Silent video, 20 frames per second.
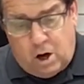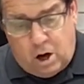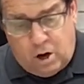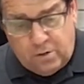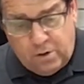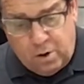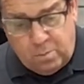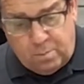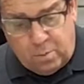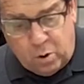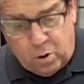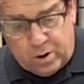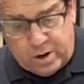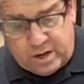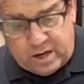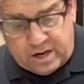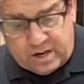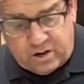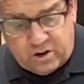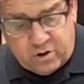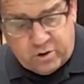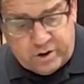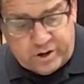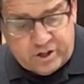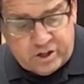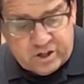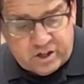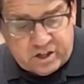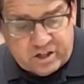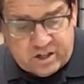Although born again
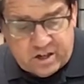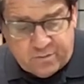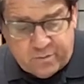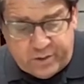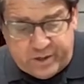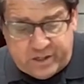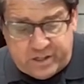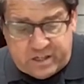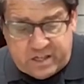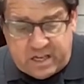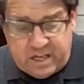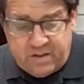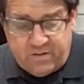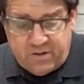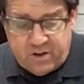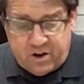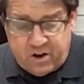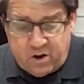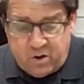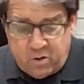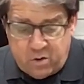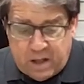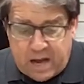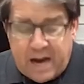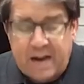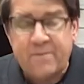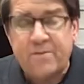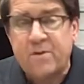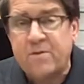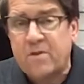Christians have received the new
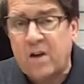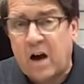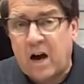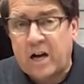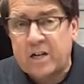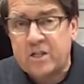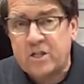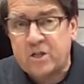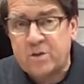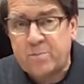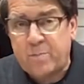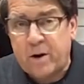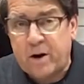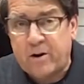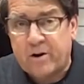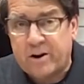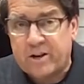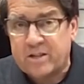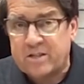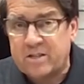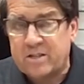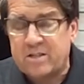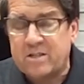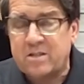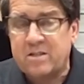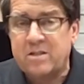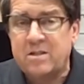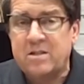life of God's Spirit.